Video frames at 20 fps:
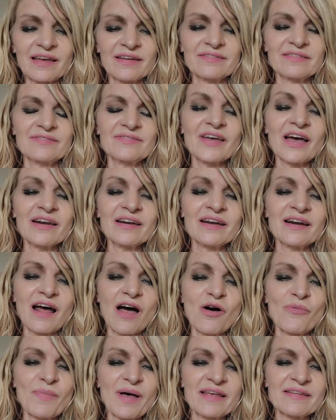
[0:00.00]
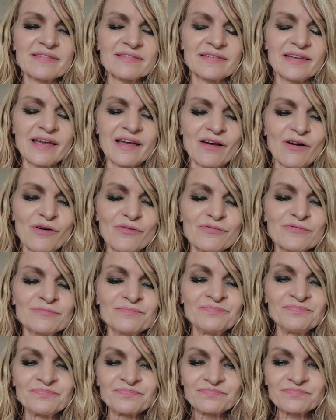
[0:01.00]
because I've done it all myself,
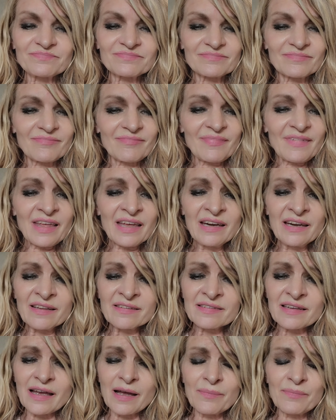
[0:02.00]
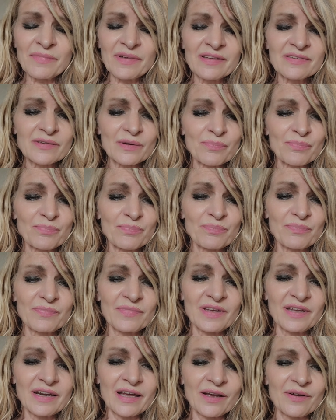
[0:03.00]
and it's
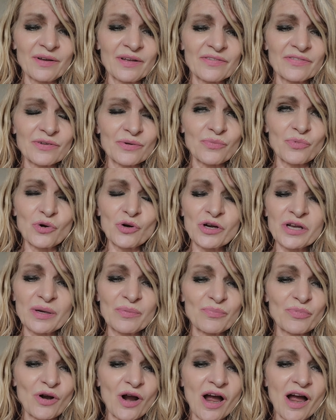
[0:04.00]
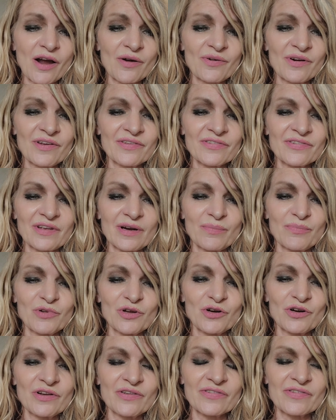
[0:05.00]
a work in progress, and
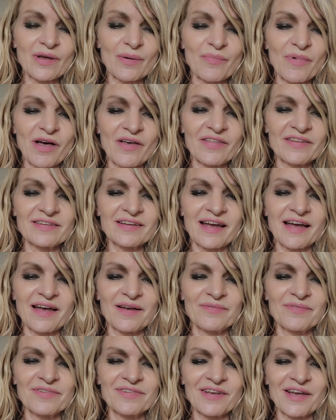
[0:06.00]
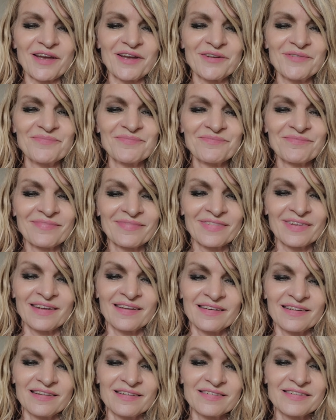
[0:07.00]
I'm learning something all the time. So
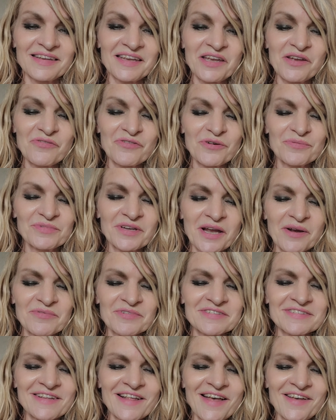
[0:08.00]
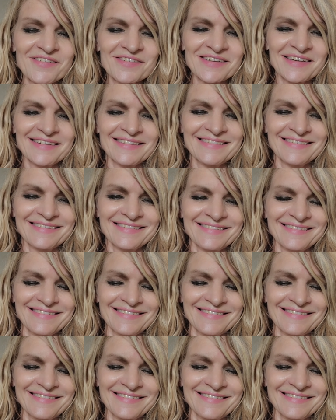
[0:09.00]
see you from Tamarah's Closet.